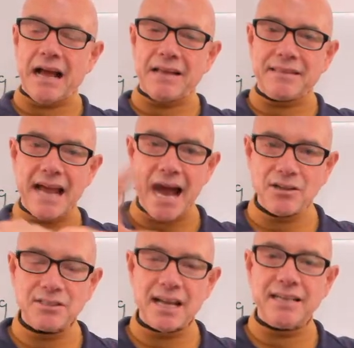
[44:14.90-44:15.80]
the
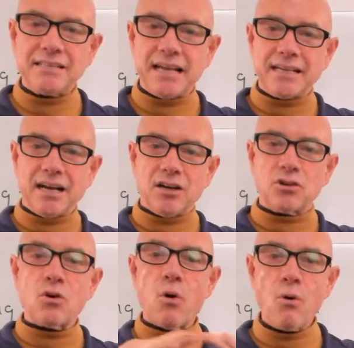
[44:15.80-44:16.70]
outside is like a
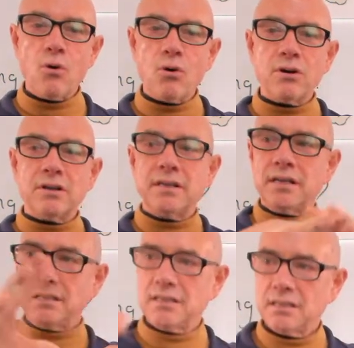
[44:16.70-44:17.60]
corn,
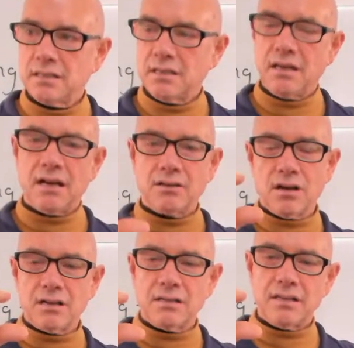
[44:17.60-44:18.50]
a,
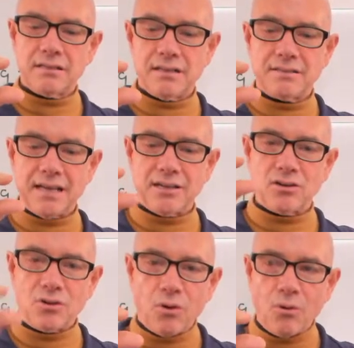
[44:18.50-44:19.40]
it, it's like
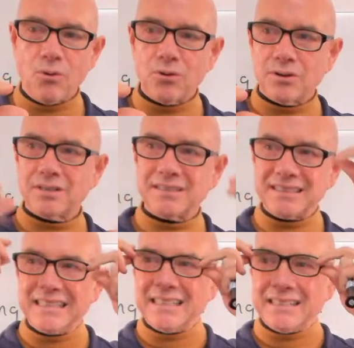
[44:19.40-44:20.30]
corn,
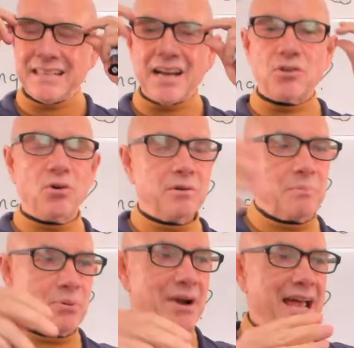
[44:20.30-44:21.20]
not corn
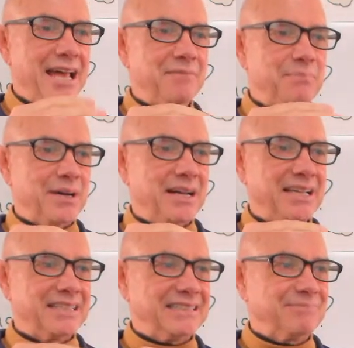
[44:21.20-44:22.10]
bread,
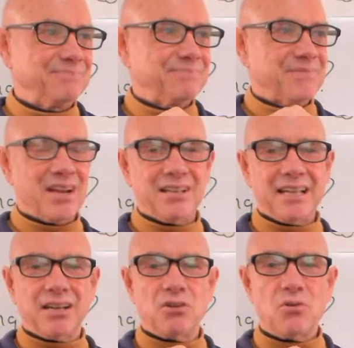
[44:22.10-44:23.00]
but uh,
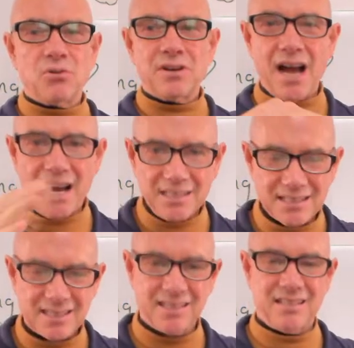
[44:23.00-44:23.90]
like a corn
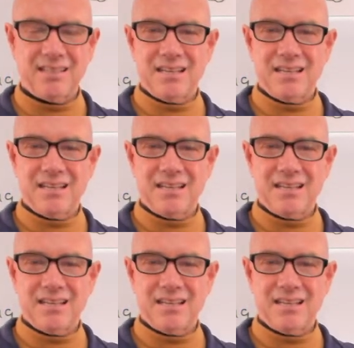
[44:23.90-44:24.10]
husk.